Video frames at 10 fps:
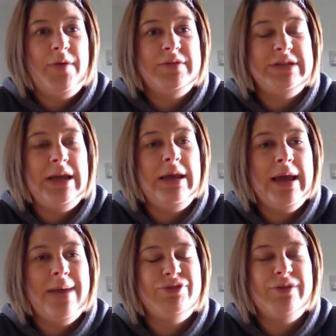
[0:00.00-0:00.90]
obviously
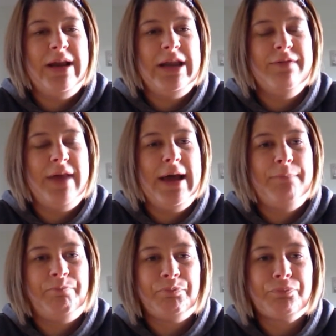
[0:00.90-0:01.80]
capture any of
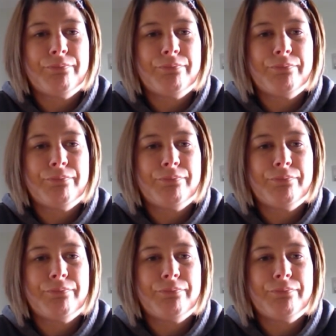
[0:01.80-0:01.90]
that.